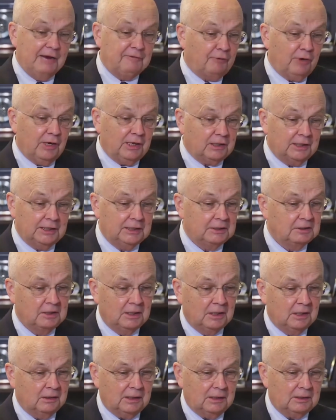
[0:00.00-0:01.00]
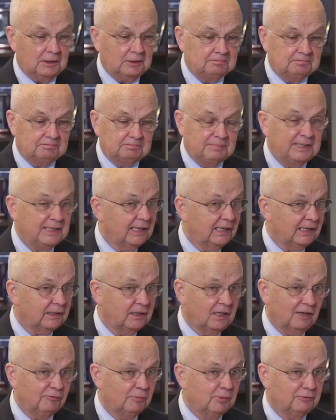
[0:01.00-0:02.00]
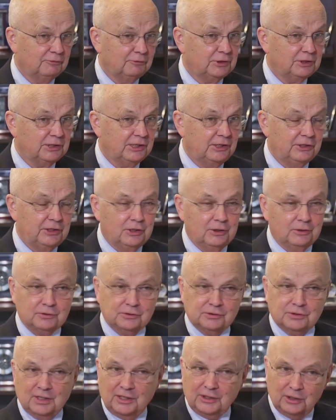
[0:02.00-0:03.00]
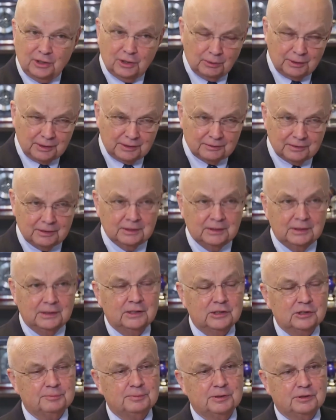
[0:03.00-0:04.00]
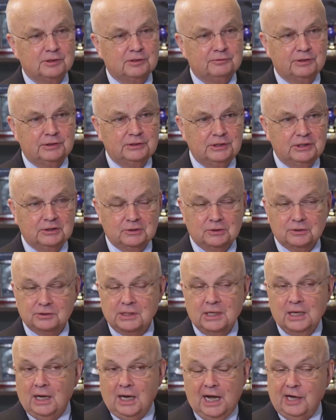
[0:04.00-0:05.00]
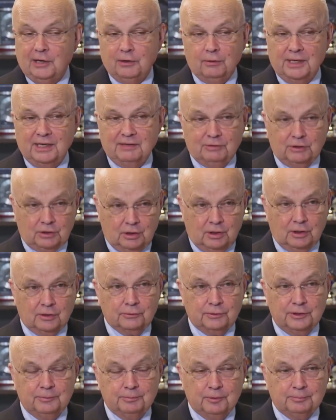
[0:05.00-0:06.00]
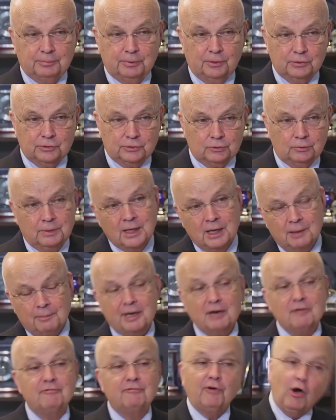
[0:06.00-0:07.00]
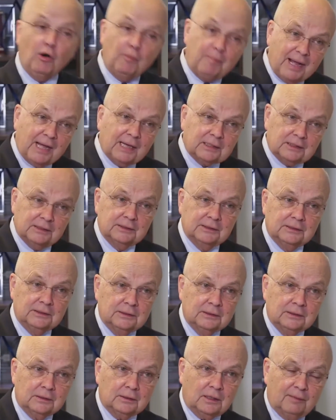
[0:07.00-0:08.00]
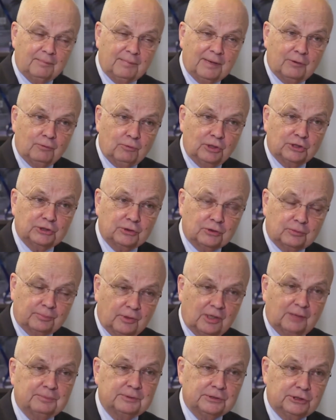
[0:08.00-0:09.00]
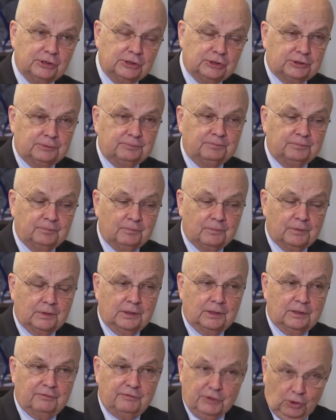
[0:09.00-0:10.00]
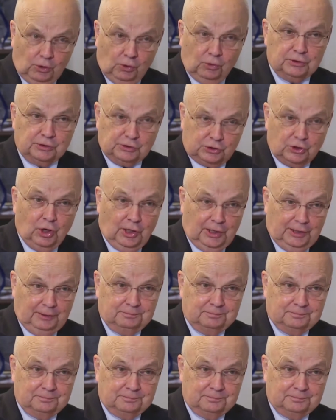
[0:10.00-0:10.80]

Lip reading: frankly, being out of government for 10 years, not knowing the specific details, I don't have a concrete proposal. But I fall back on my original proposition. The old is gone.